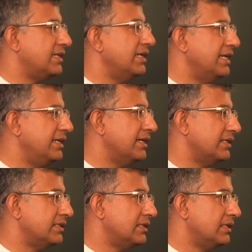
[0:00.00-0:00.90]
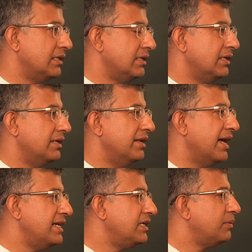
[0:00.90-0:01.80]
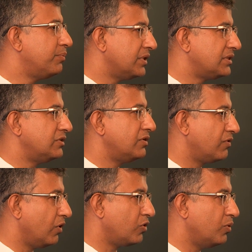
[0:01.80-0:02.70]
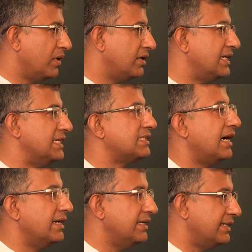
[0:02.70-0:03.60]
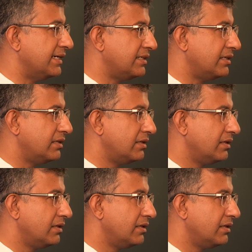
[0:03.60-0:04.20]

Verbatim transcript: in India, 90% of glaucoma is undetected,